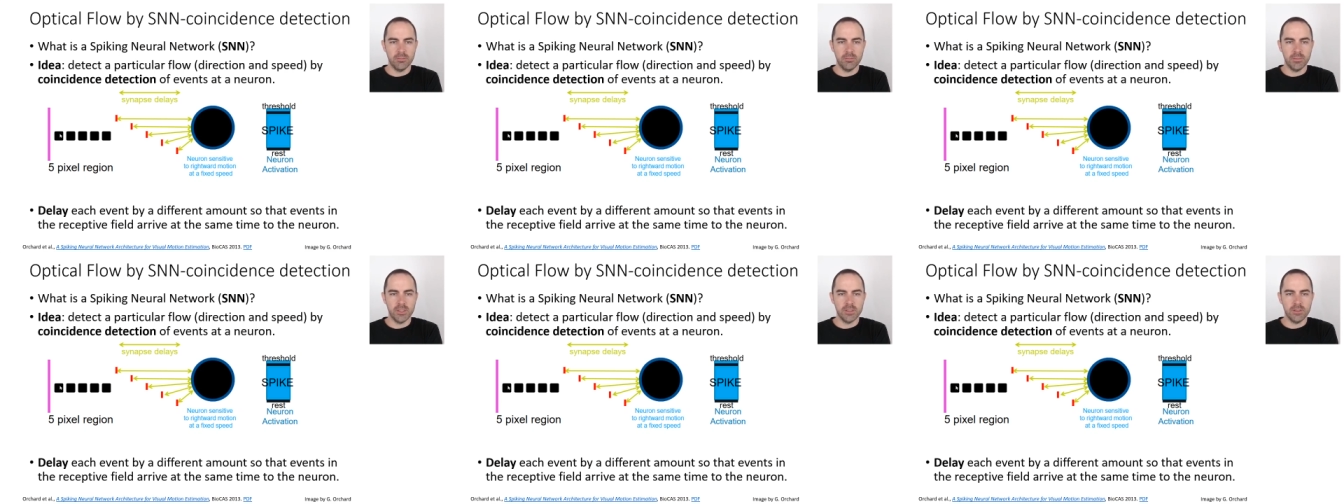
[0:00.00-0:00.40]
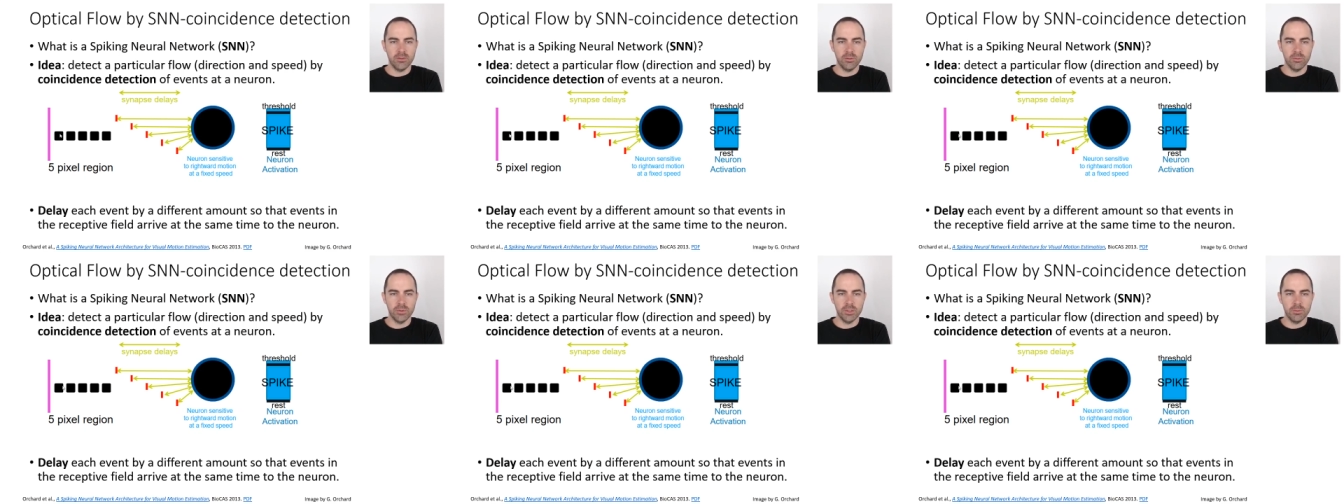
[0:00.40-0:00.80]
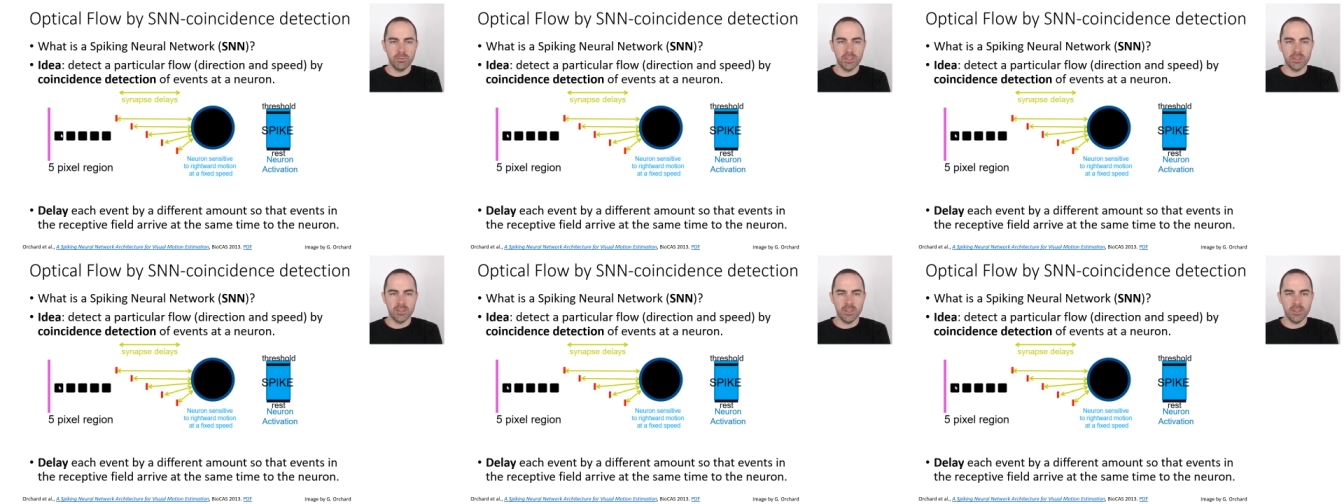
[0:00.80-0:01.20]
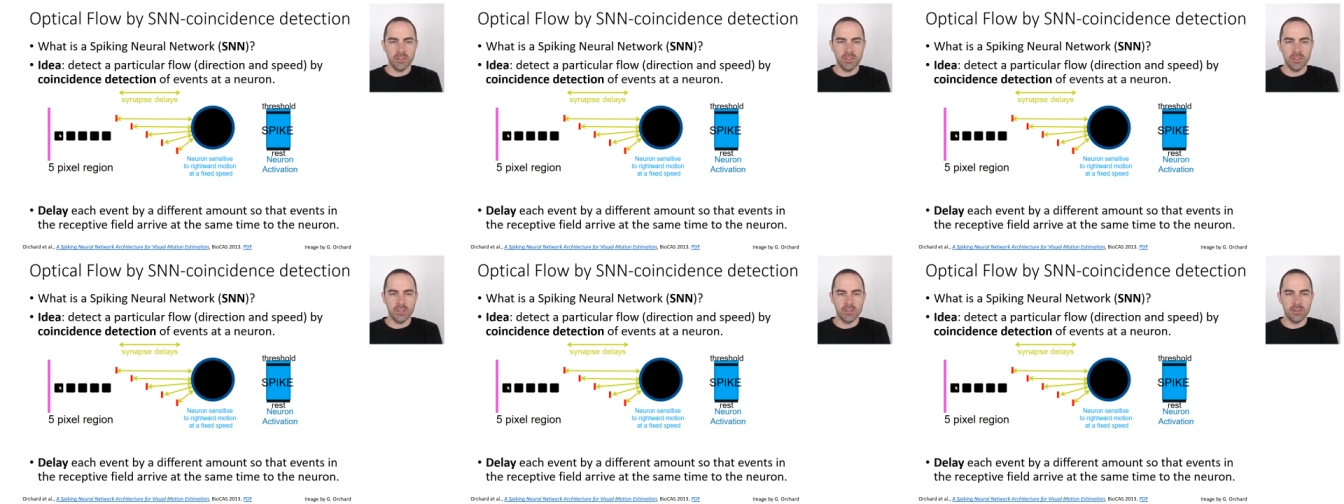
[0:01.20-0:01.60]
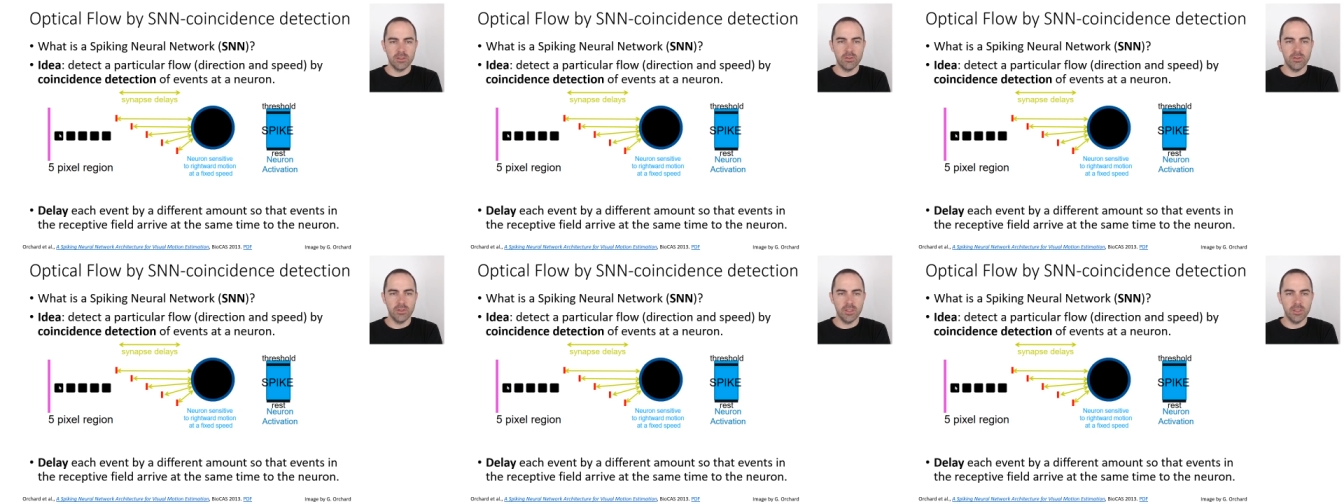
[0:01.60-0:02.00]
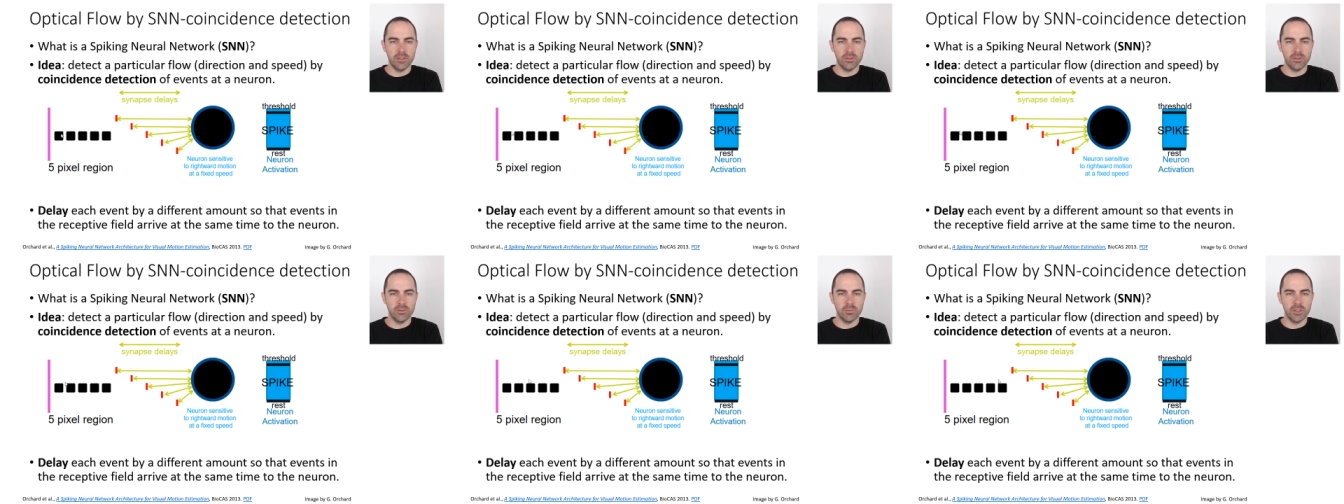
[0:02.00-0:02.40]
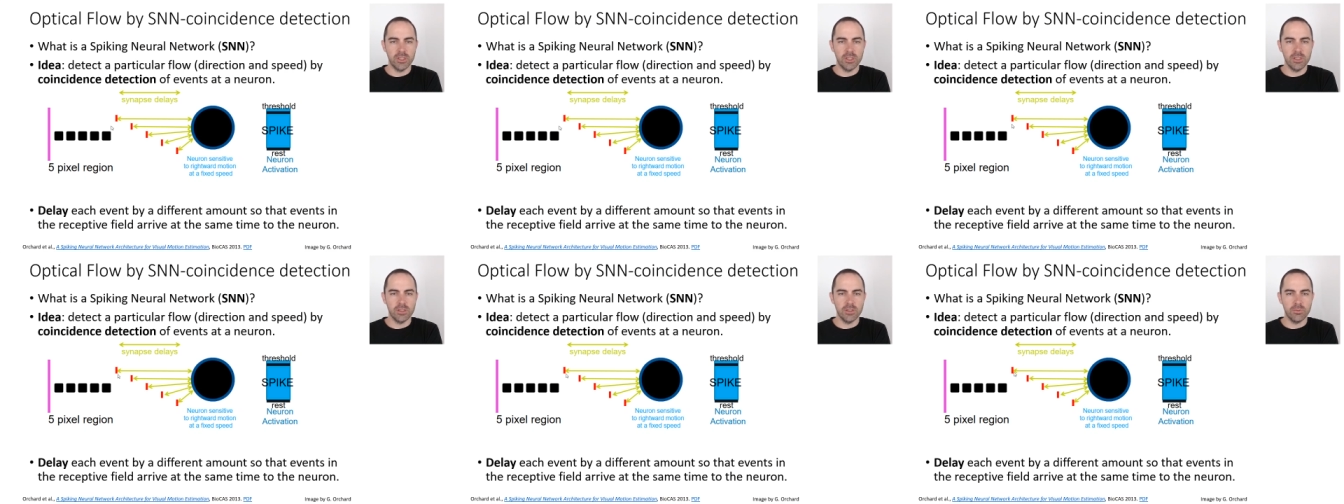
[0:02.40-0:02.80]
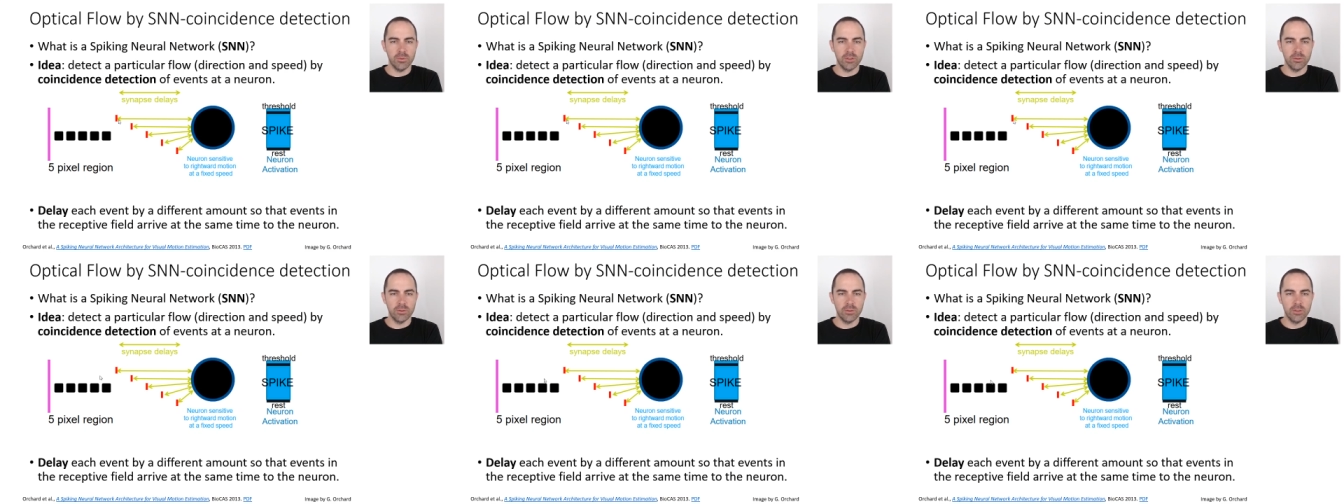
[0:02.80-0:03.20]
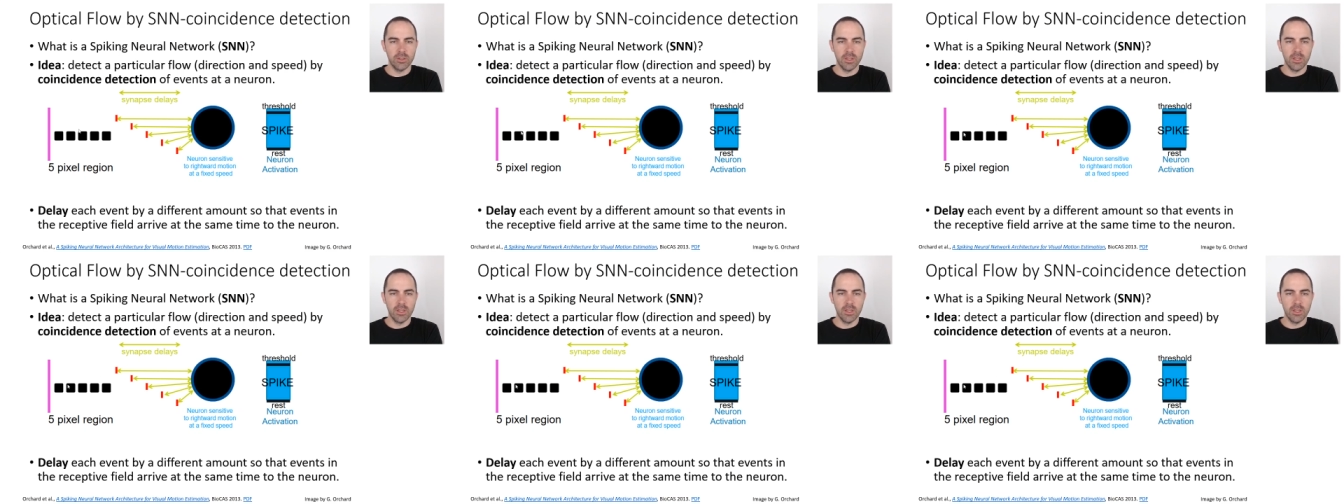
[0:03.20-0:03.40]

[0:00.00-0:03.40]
passing through this pixeling and triggering some changes, we could